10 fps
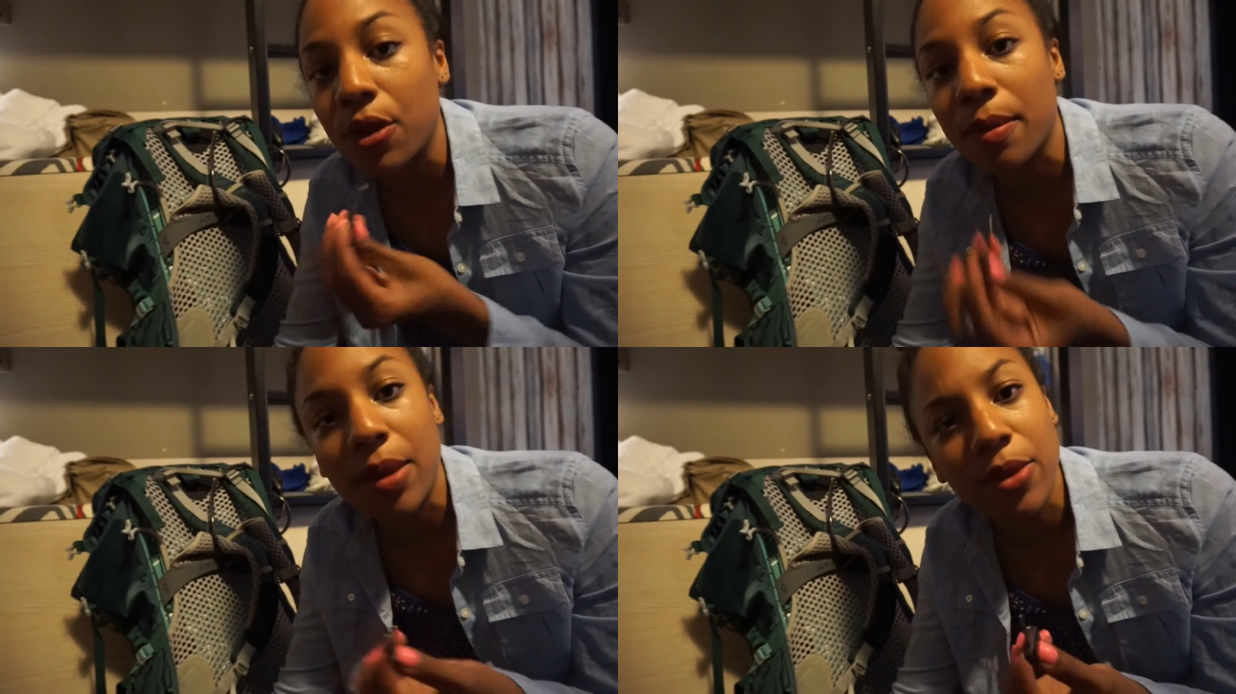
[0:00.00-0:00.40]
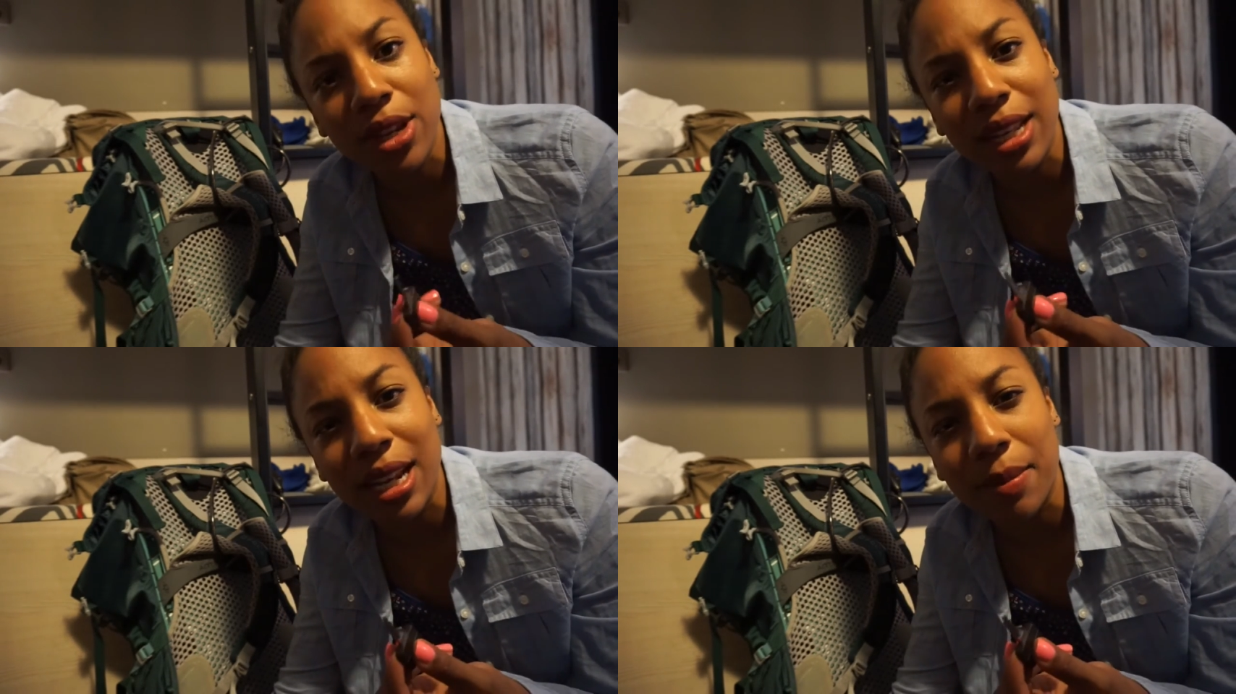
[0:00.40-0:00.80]
or maybe you
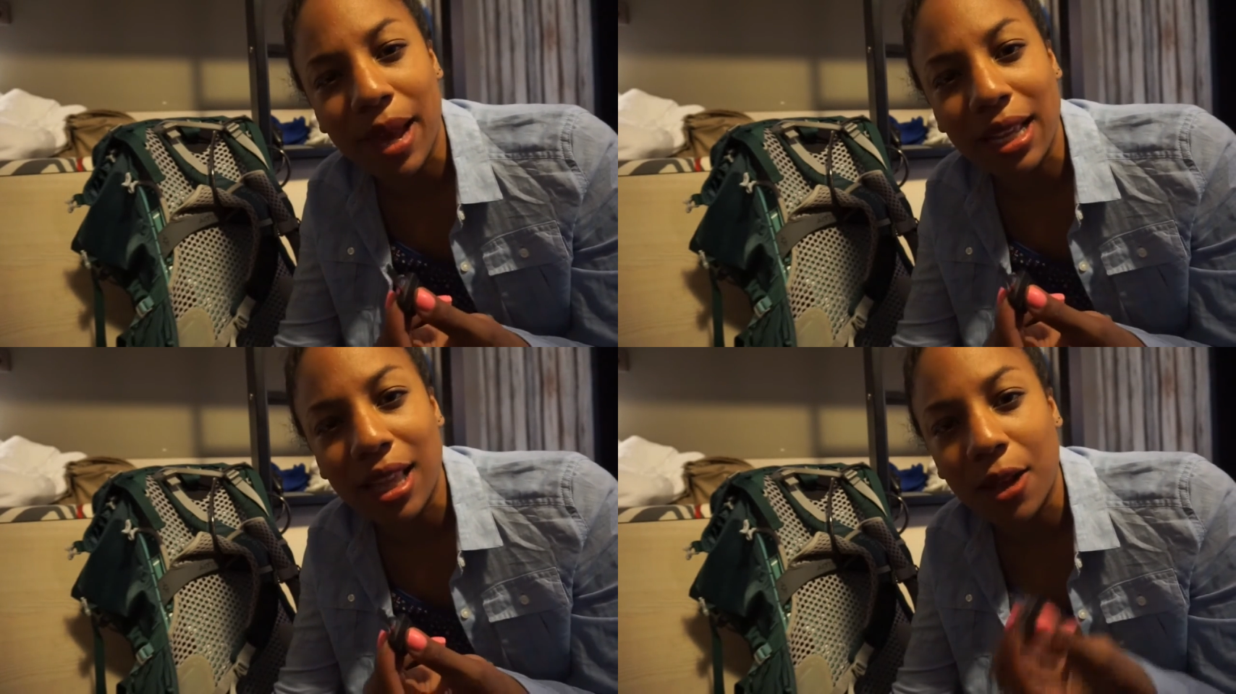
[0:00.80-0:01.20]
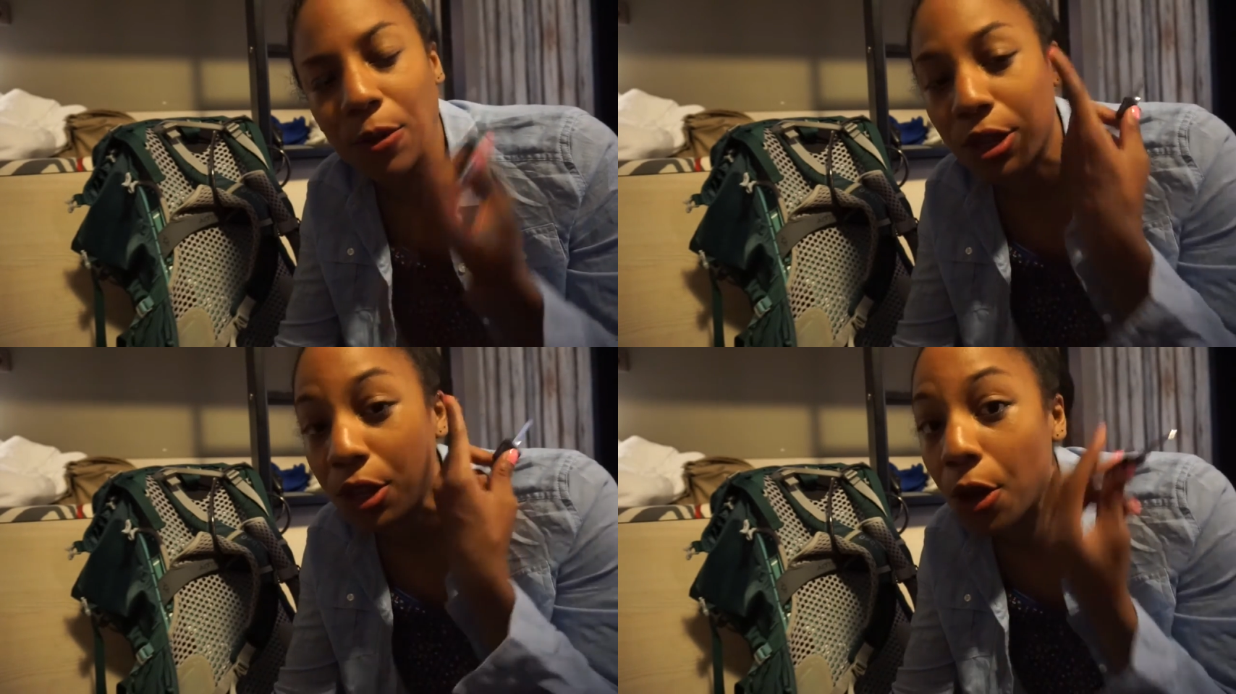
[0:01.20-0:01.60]
can get a bike lock
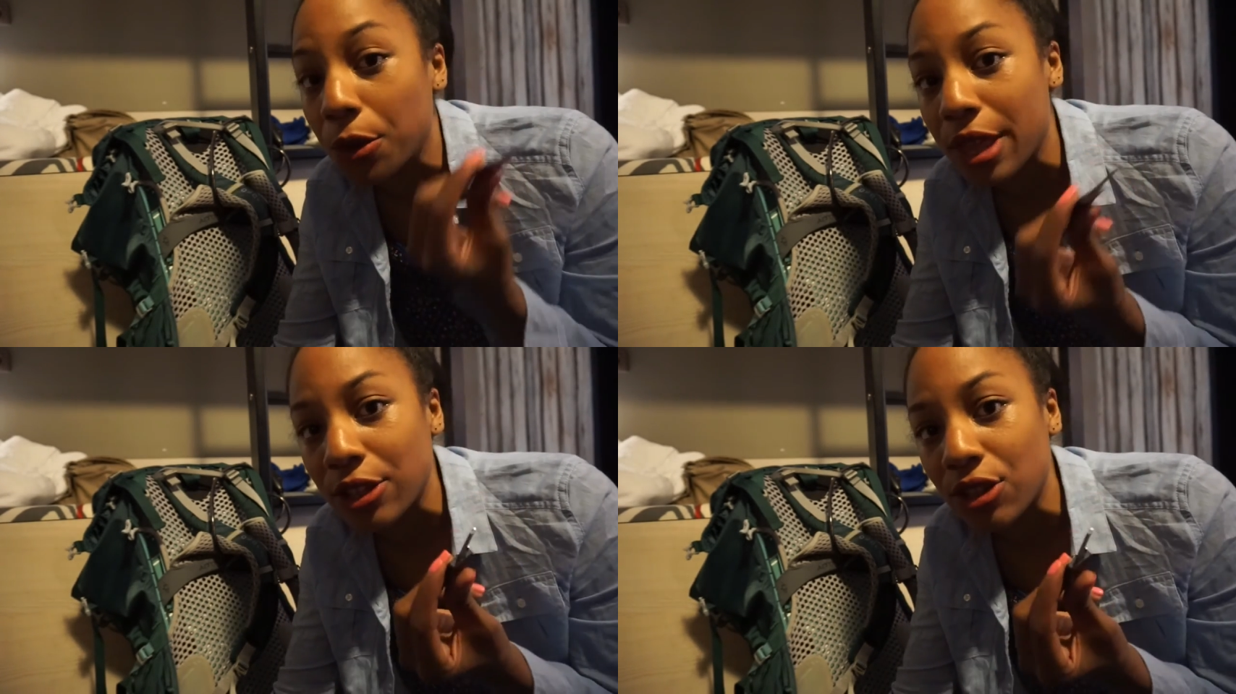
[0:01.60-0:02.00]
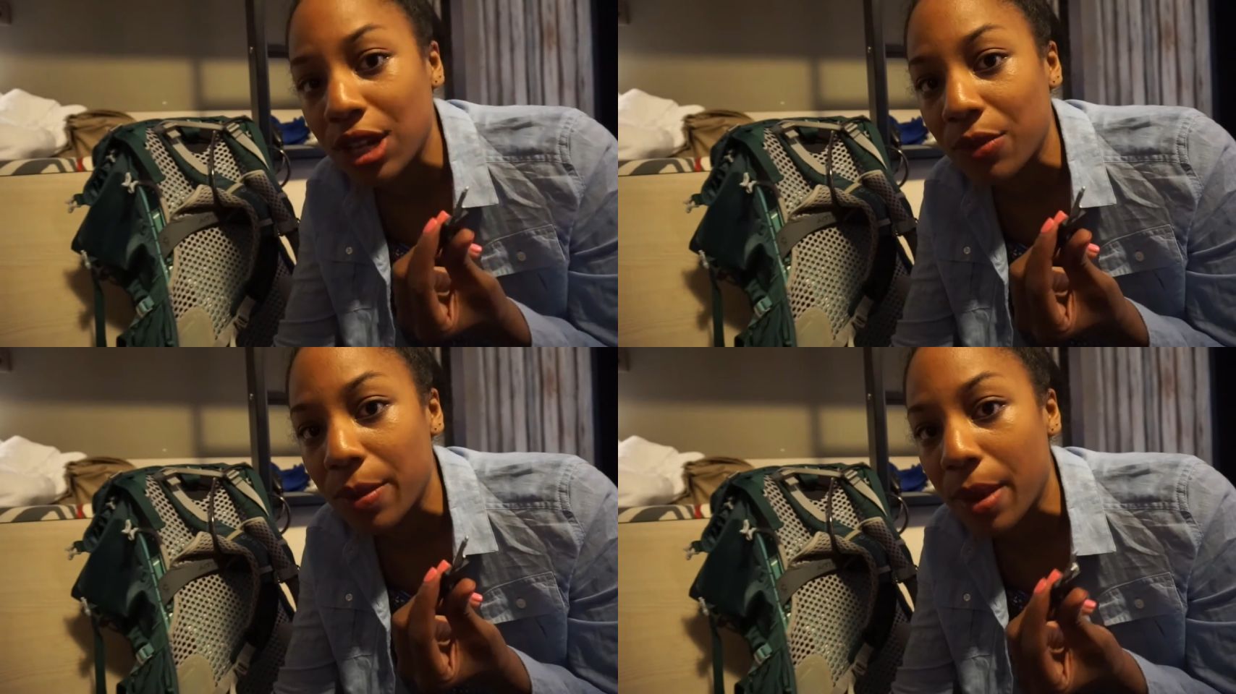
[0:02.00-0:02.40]
with a code that you
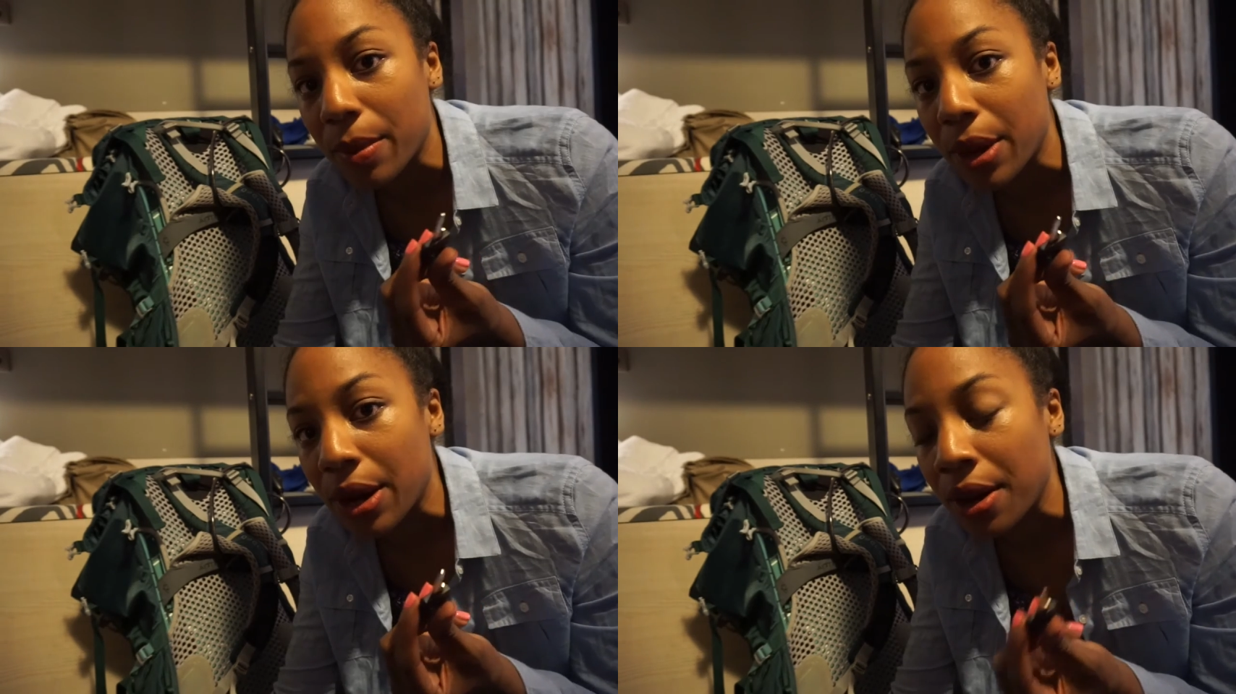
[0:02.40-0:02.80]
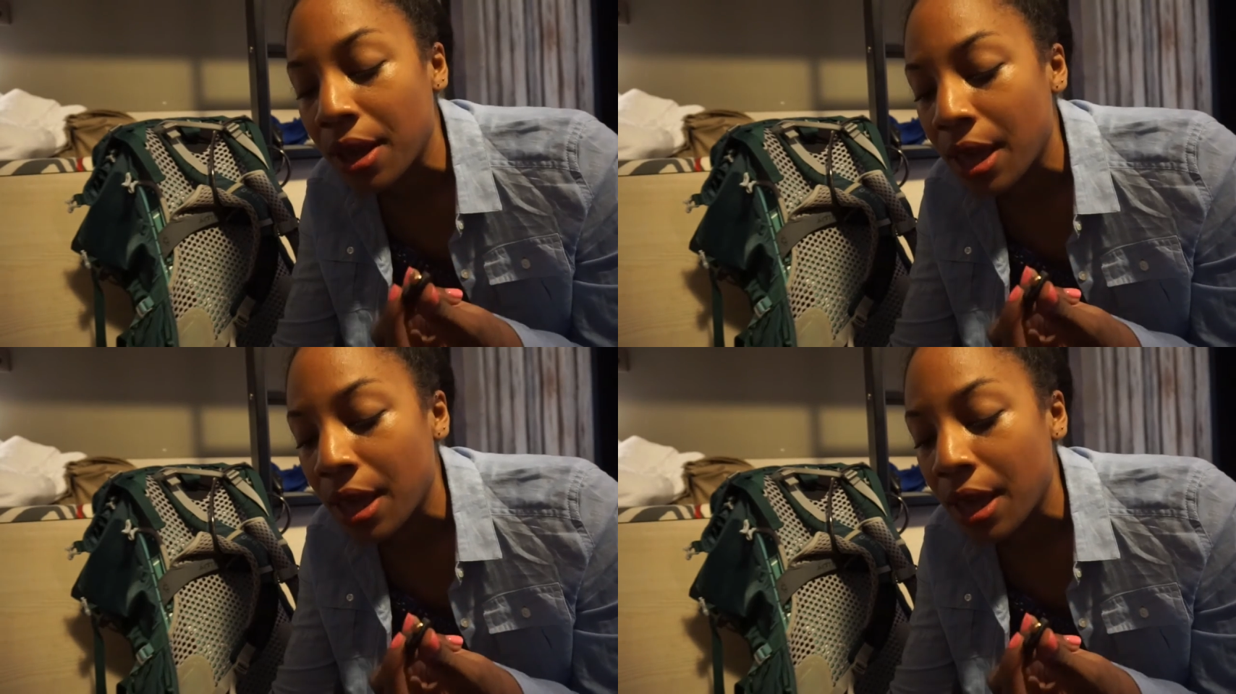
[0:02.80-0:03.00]
can remember,